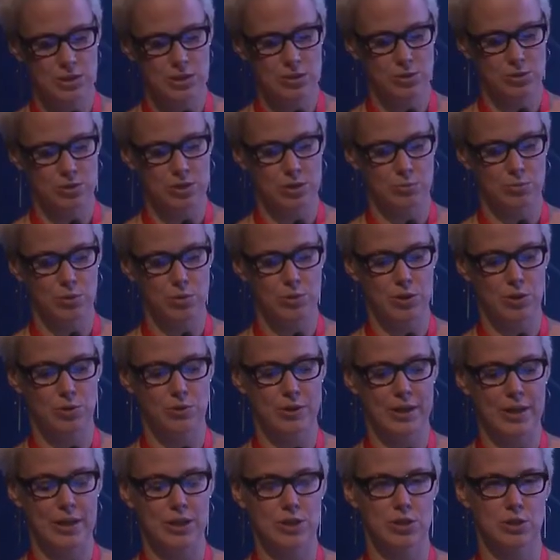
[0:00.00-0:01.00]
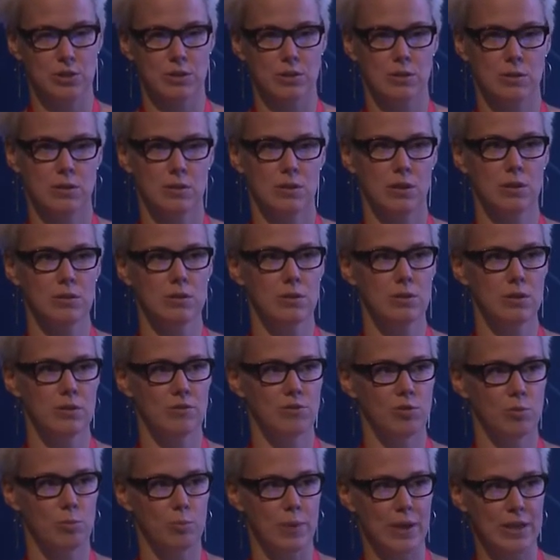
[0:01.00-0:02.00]
to support education, not only
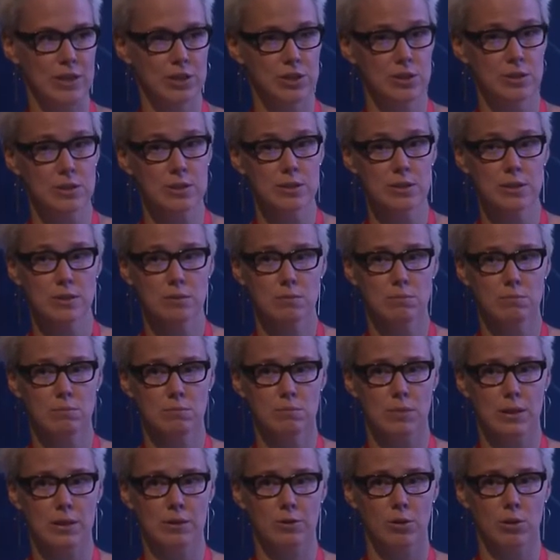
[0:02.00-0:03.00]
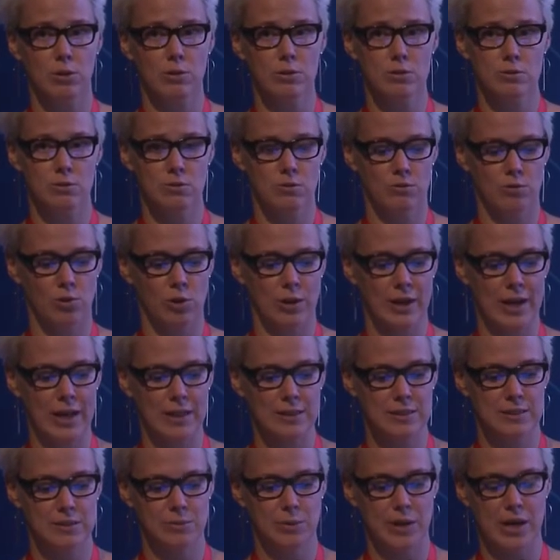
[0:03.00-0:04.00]
for patients, but also for
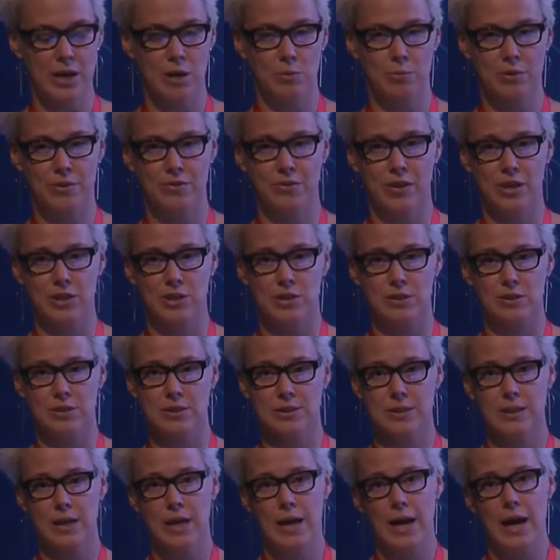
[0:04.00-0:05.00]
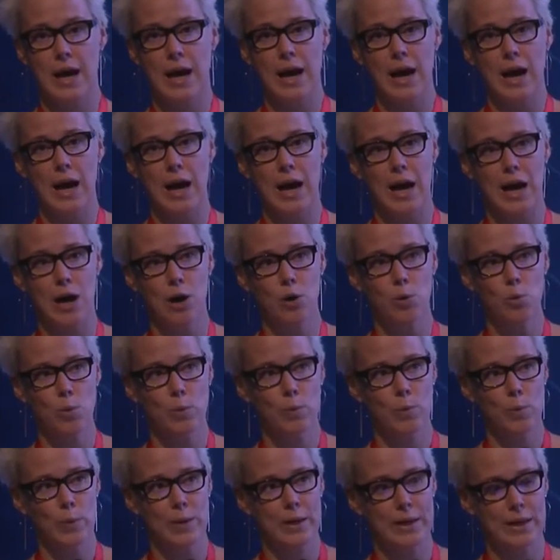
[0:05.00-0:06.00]
healthcare professionals. How
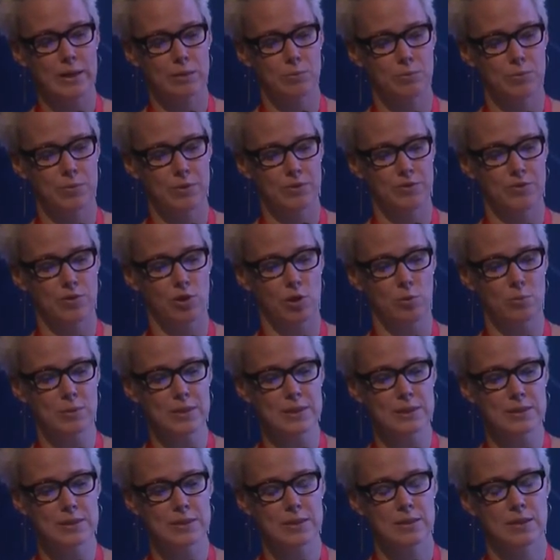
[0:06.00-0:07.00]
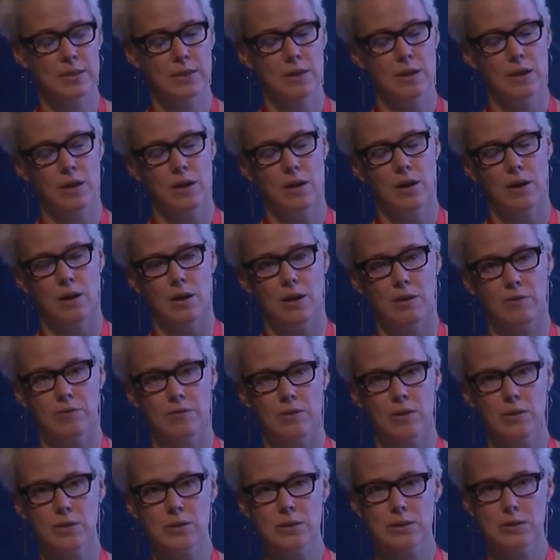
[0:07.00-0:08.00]
we can perform it?
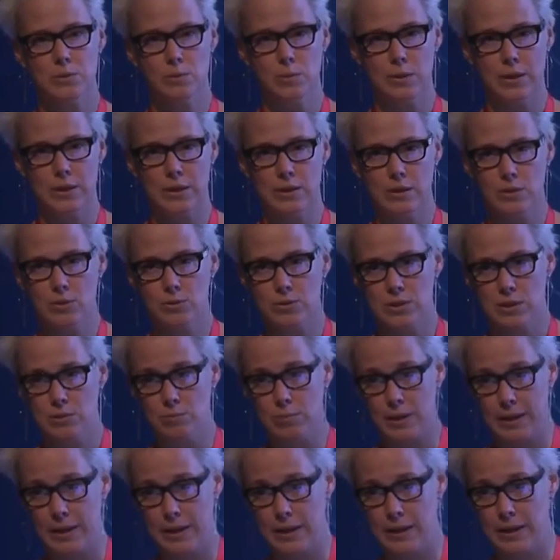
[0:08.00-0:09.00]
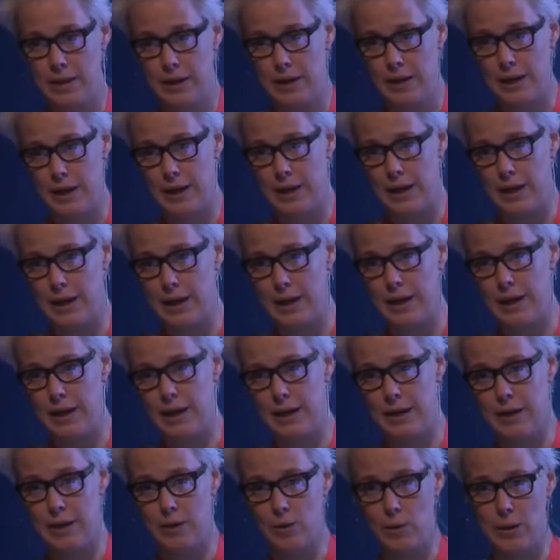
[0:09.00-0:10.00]
Of course, we can use it by
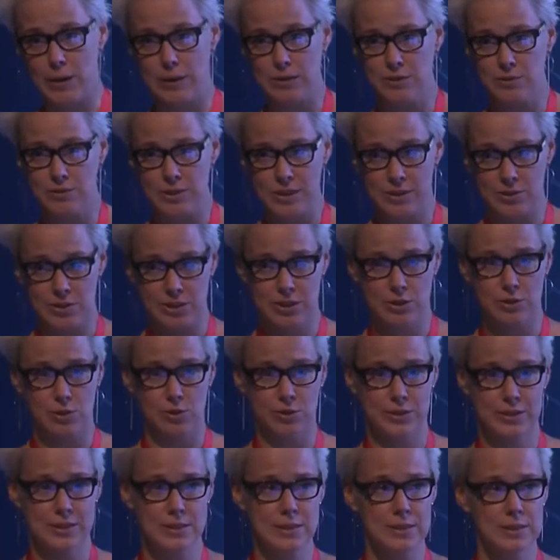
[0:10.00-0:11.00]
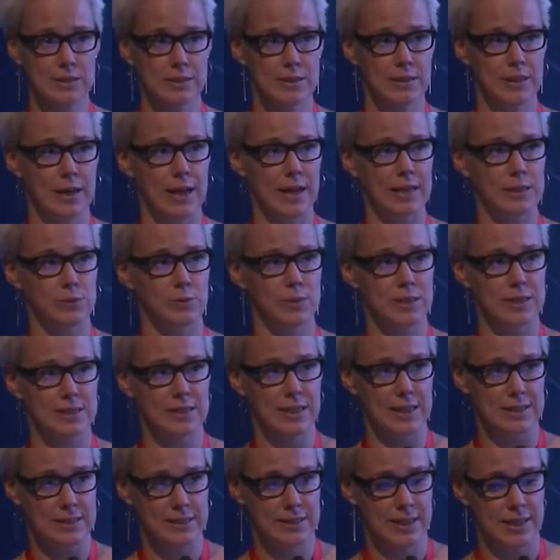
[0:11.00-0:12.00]
internet resources, as we
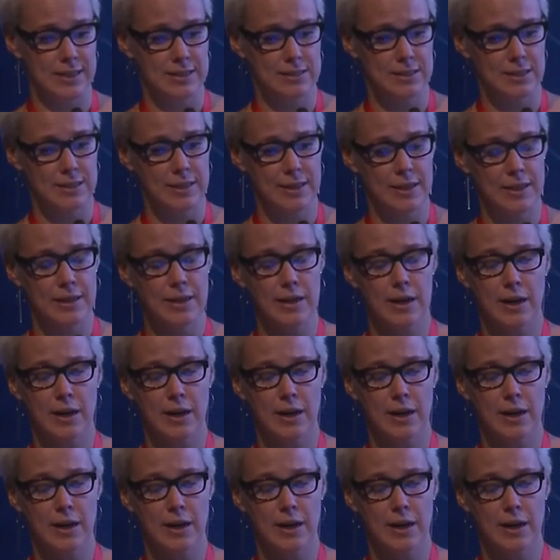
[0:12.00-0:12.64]
discussed yesterday,